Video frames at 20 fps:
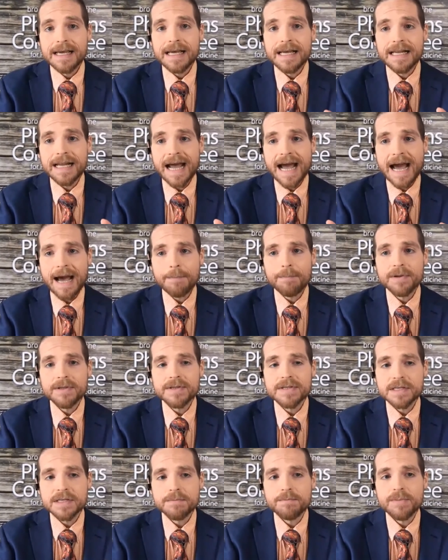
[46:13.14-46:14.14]
it
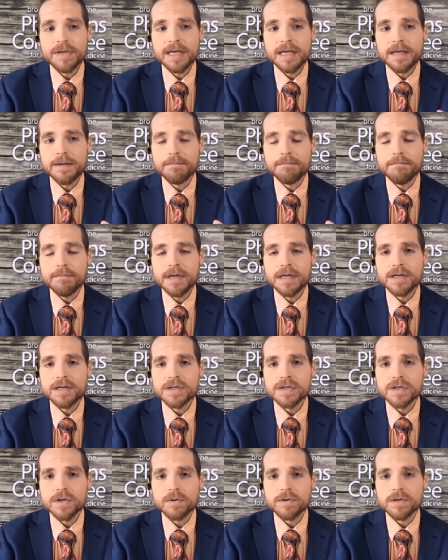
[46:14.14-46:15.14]
happens to be
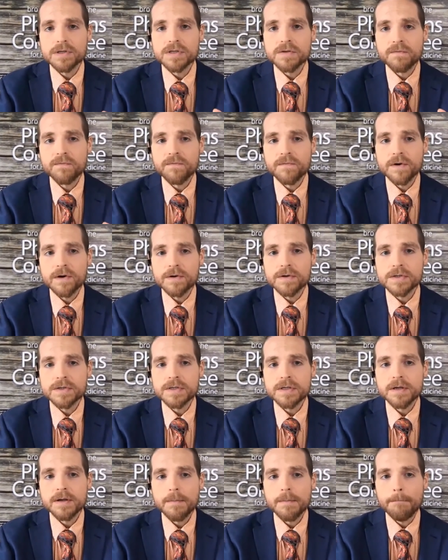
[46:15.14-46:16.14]
Minnesota's
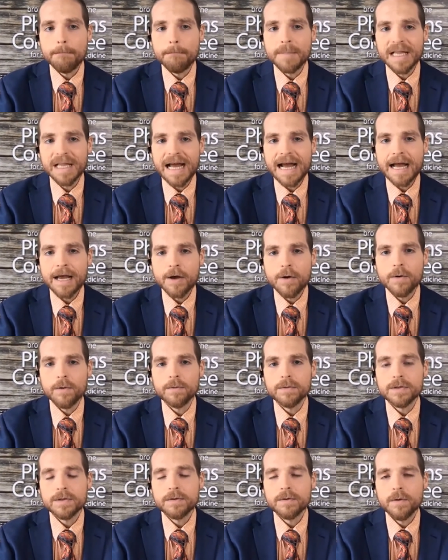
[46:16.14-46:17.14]
first Black
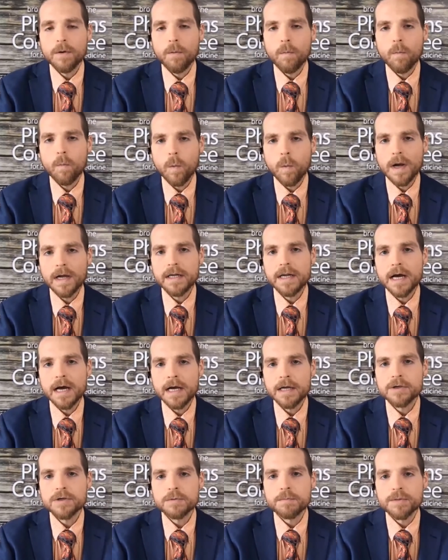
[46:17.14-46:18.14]
owned,
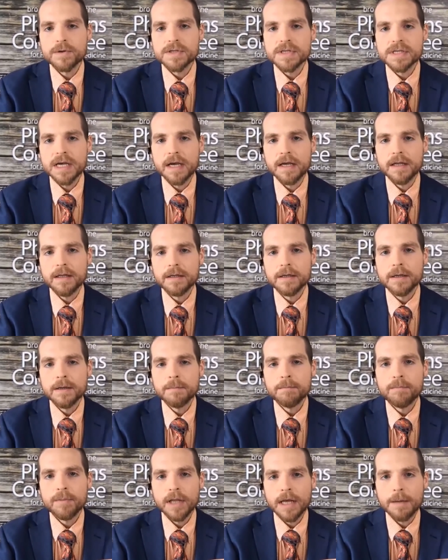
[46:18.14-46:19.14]
100%
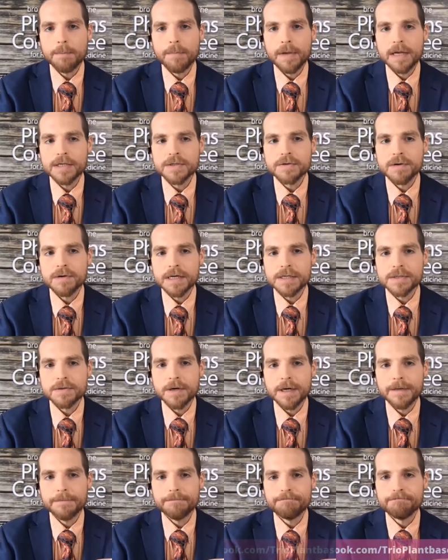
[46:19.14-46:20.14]
plant based
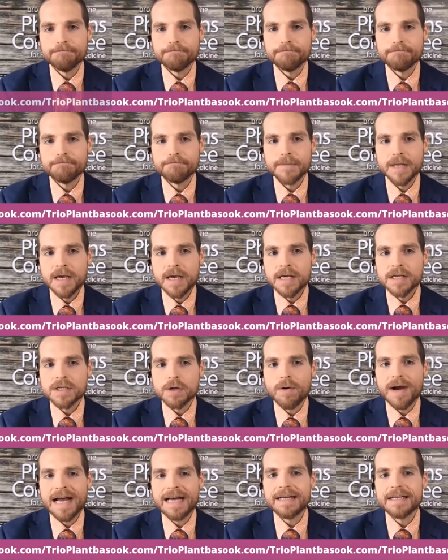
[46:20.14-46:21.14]
restaurant.
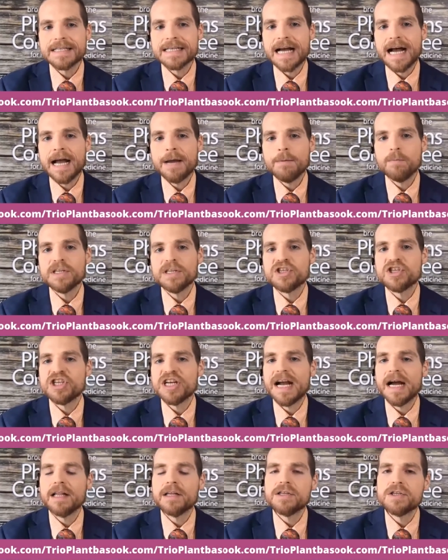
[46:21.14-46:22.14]
So, at a time when
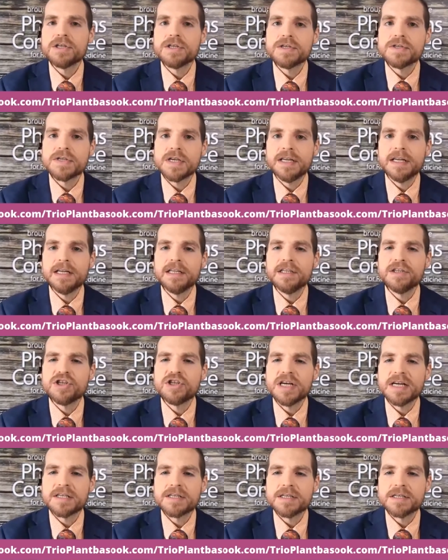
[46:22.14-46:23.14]
challenges and
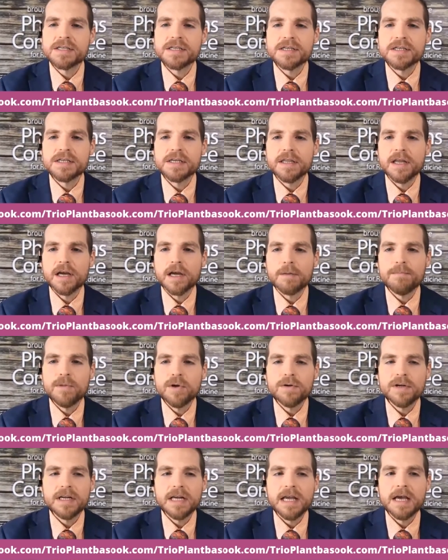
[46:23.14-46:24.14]
injustices in the
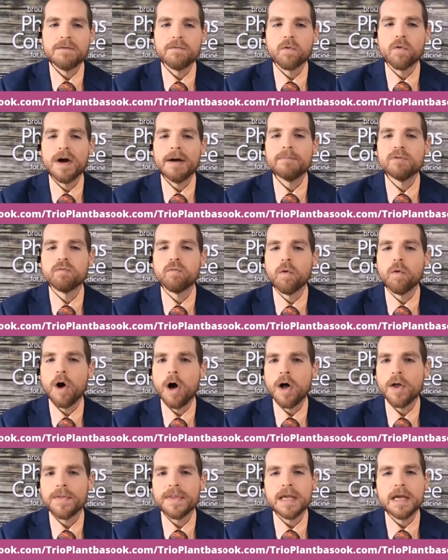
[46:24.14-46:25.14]
community have rubbed
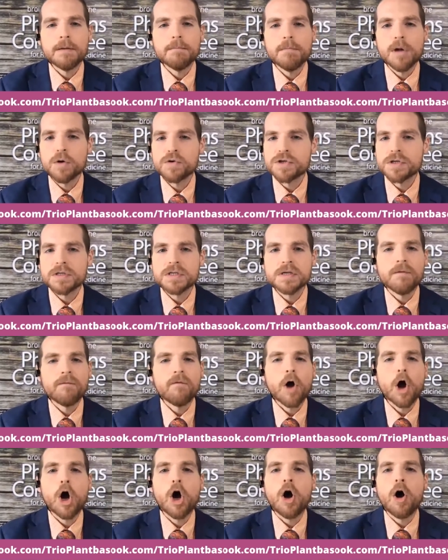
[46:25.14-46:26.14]
raw the emotions of
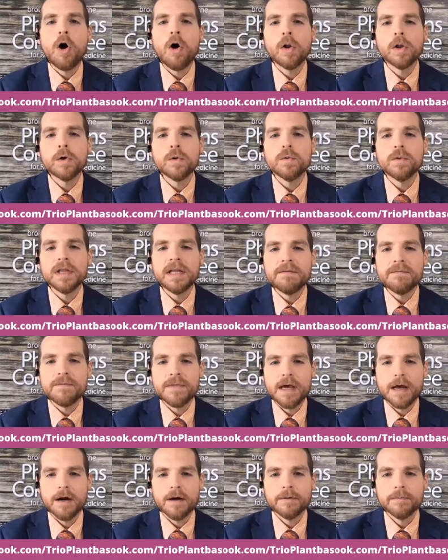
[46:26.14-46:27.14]
all who live
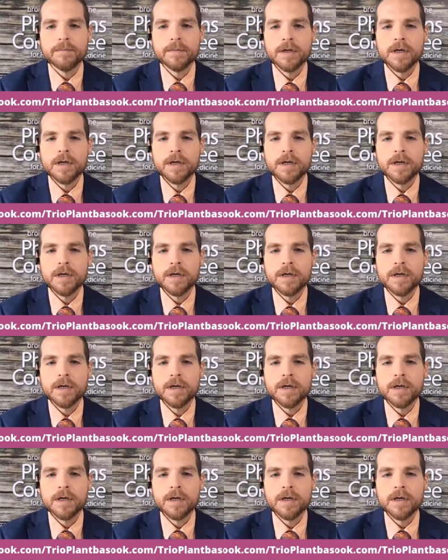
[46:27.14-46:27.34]
there,